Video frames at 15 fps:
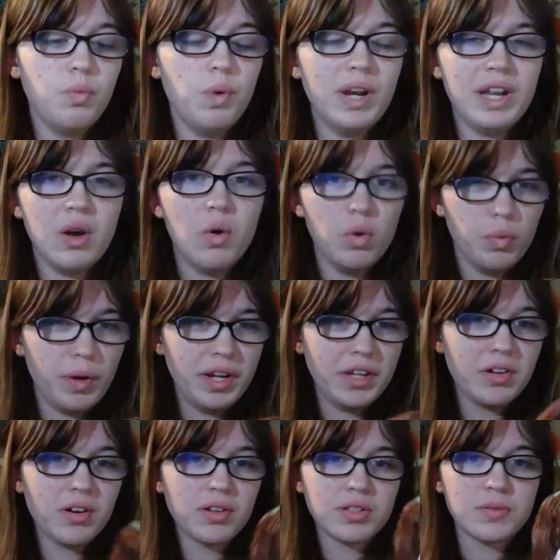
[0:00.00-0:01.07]
wit- old Witty
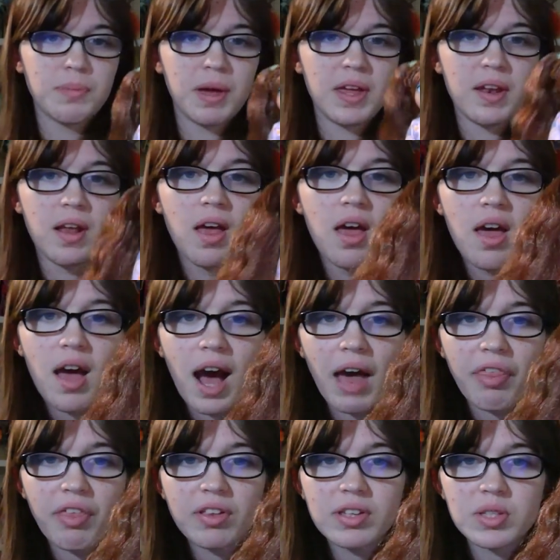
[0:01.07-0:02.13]
dolls, but
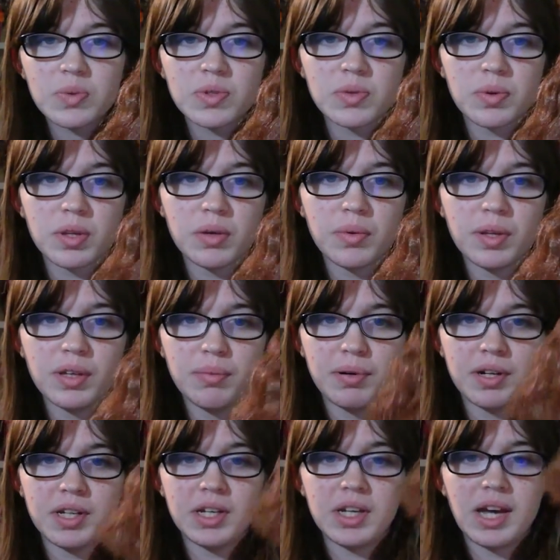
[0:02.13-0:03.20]
I think this one's really really
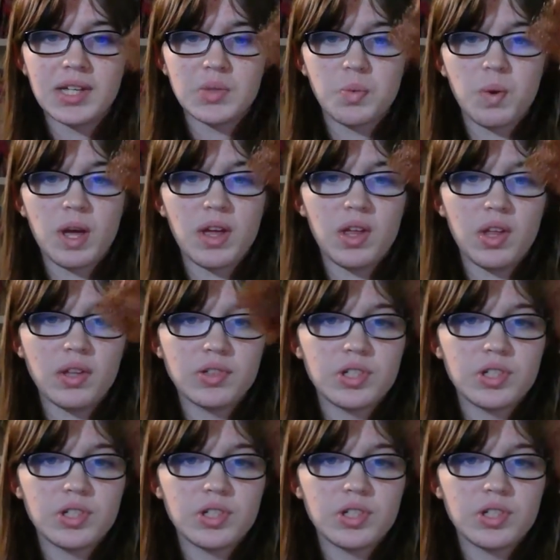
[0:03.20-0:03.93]
pretty as well.